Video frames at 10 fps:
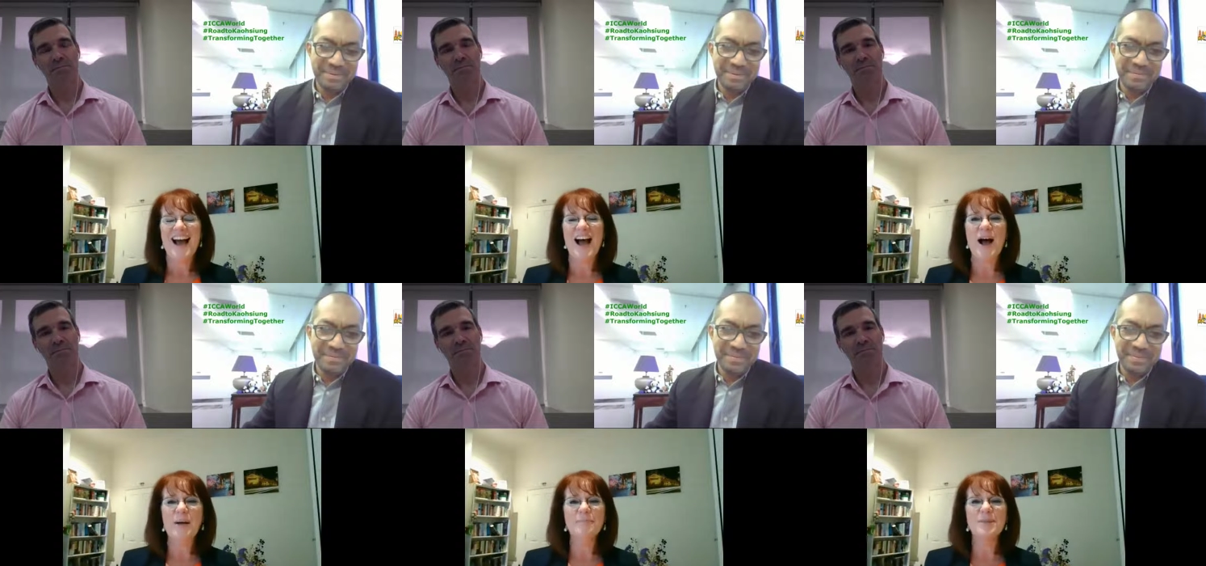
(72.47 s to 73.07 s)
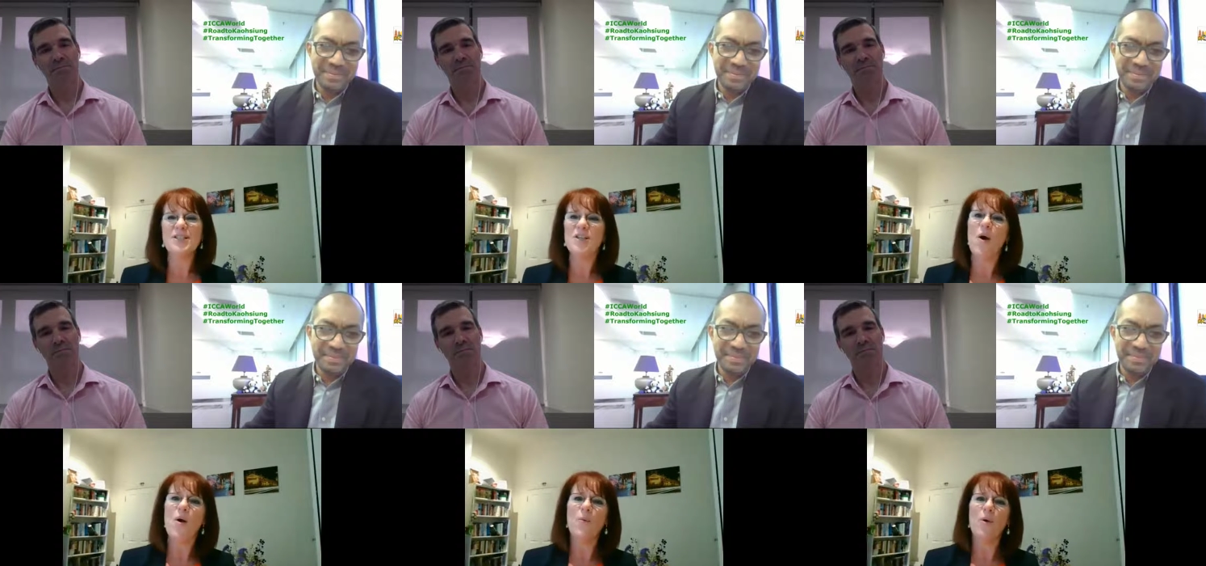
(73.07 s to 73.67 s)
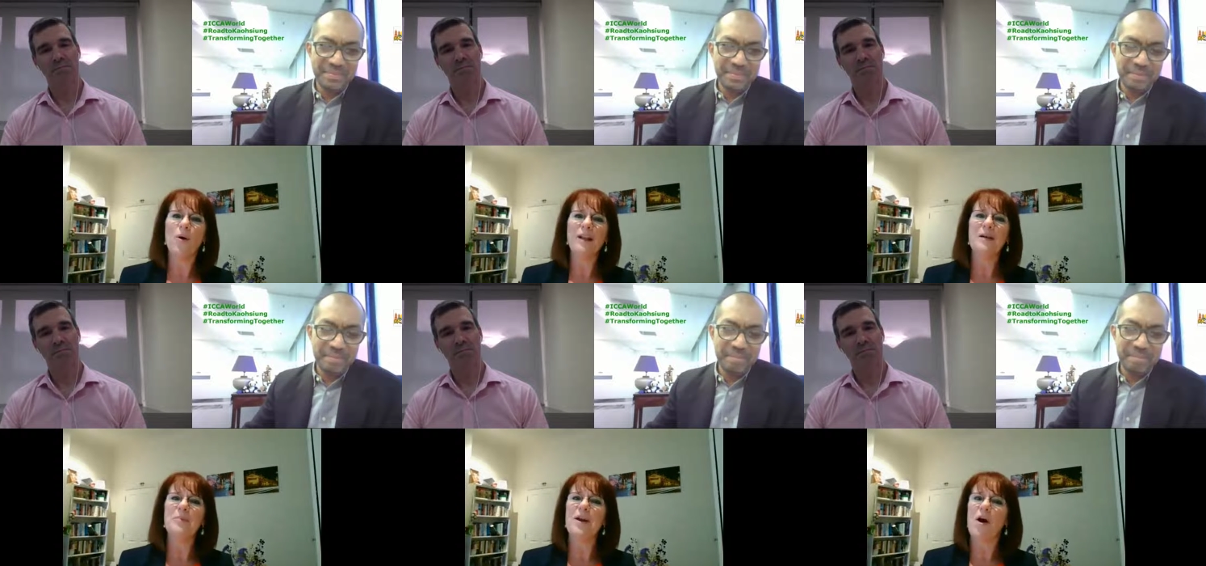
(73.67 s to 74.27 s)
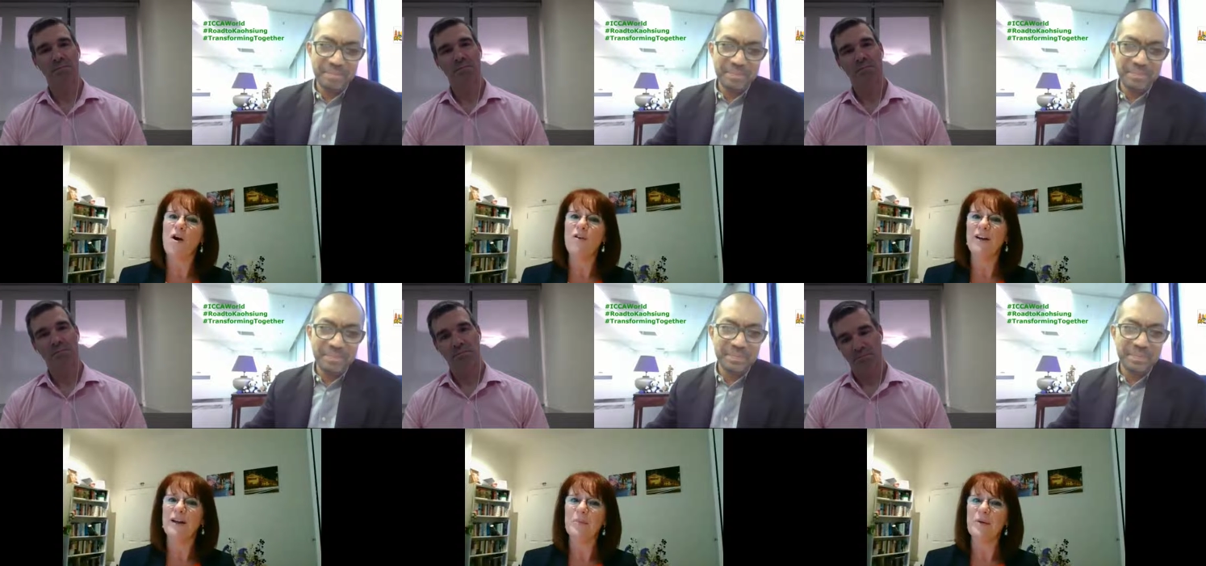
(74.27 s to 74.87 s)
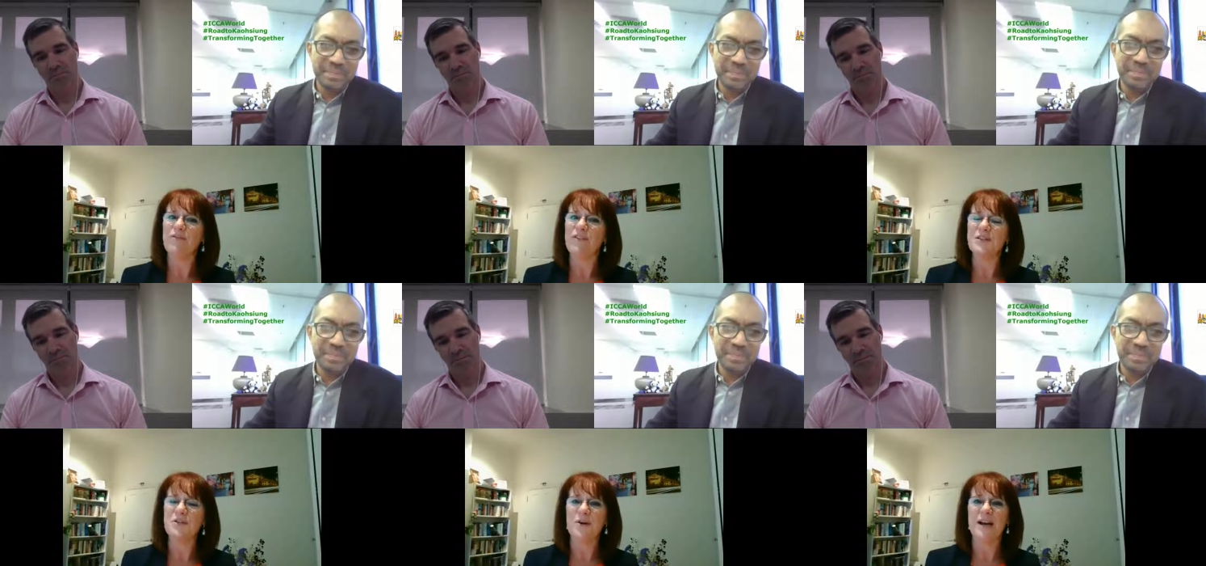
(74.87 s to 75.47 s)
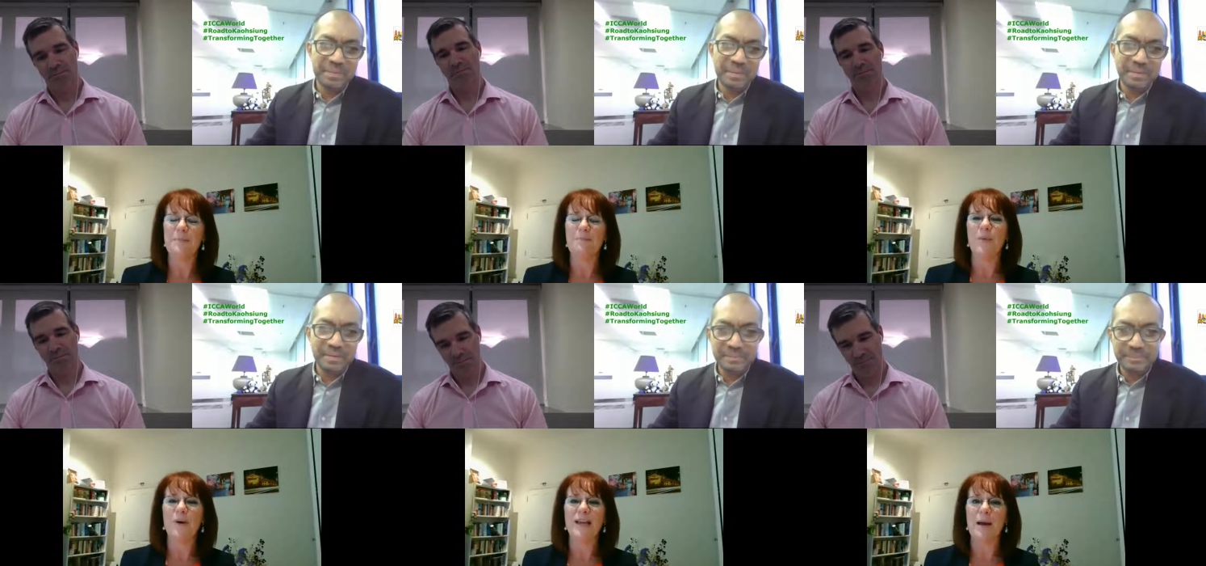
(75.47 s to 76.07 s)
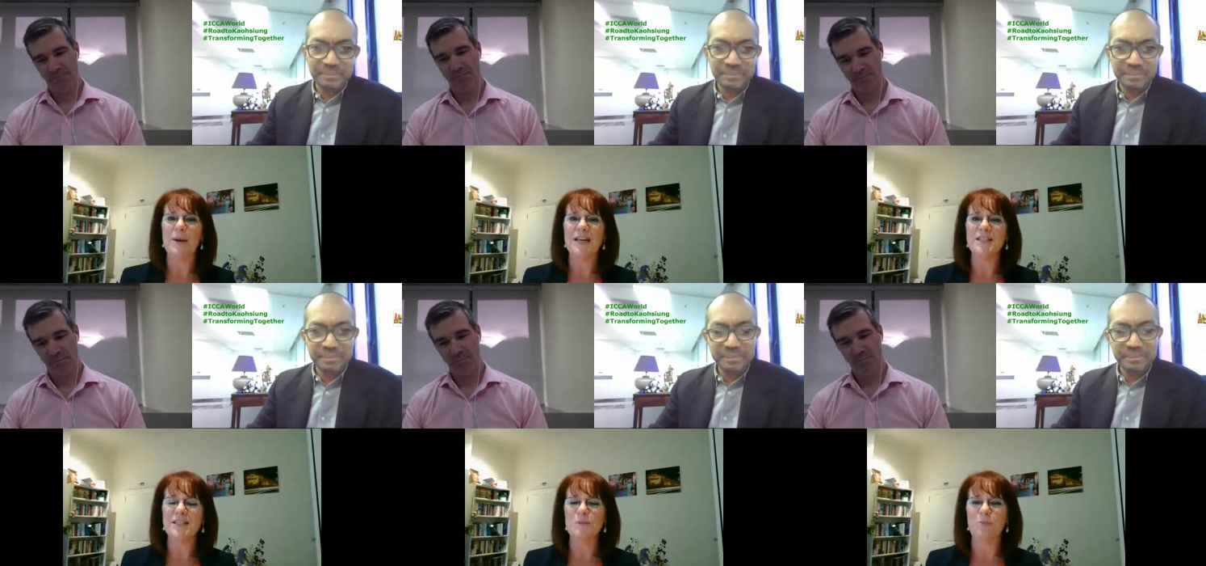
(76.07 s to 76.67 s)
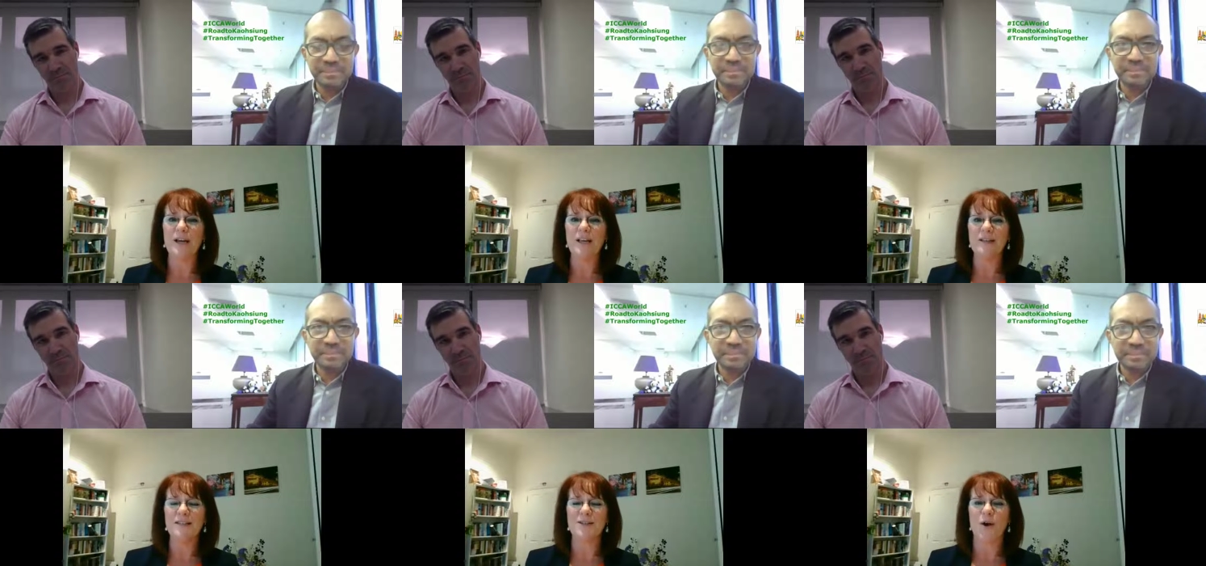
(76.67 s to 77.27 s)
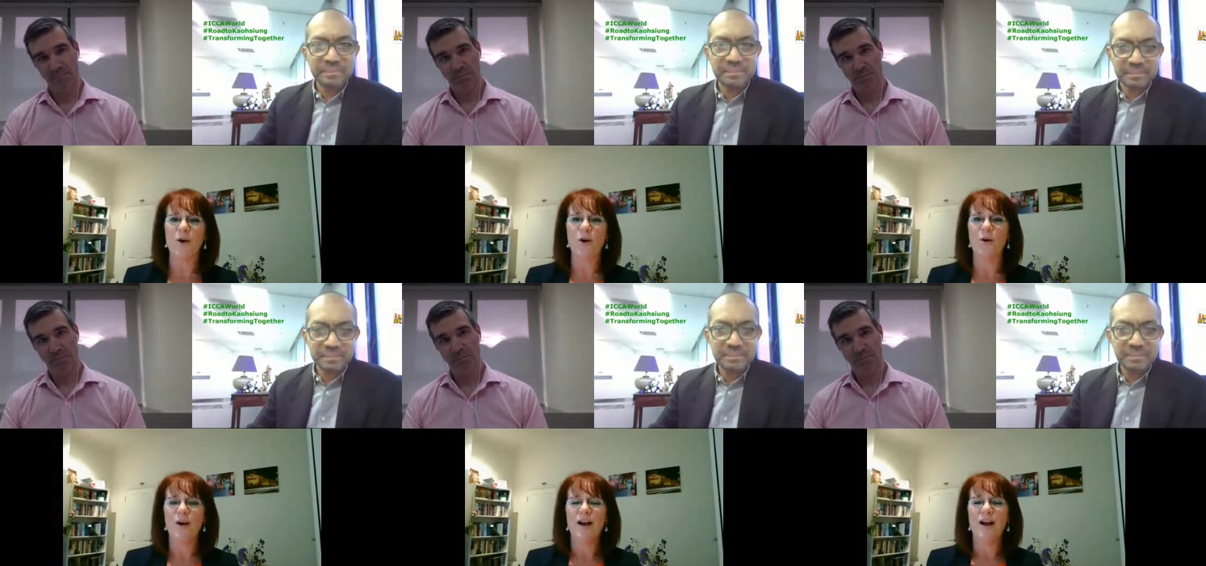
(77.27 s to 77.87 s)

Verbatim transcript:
Speaker 1: Um, so we're all a little bit over it, a little bit frustrated, but we're coming into spring. So